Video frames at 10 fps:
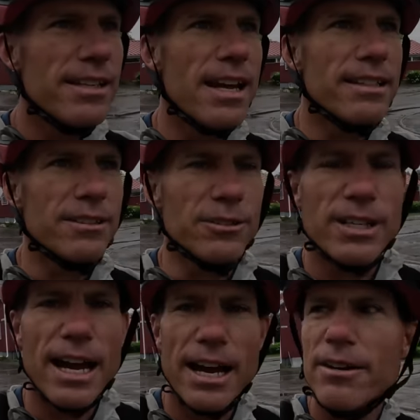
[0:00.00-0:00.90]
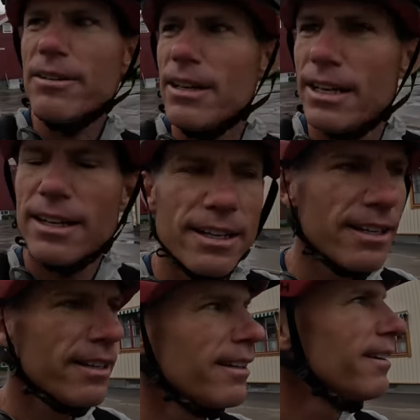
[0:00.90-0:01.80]
Nice little town.
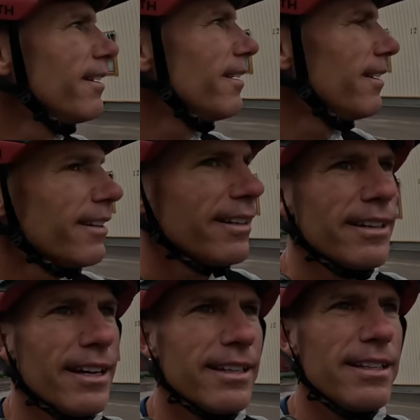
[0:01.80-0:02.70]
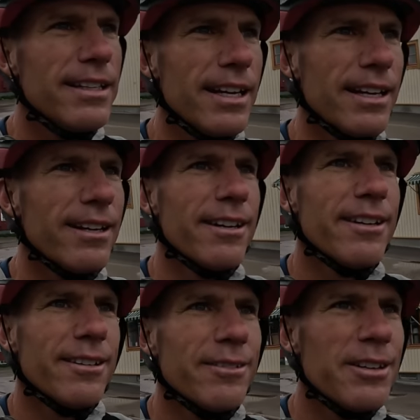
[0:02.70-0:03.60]
I dig it.
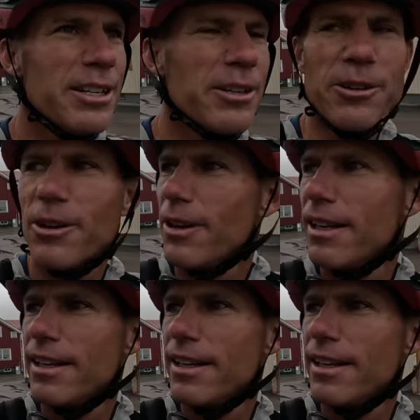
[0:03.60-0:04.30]
Very cool.